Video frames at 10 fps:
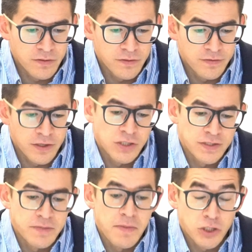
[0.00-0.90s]
such
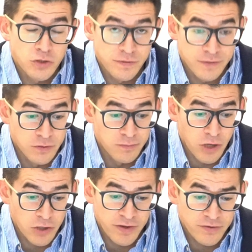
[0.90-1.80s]
as the measures of student
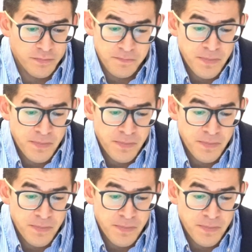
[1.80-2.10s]
progress.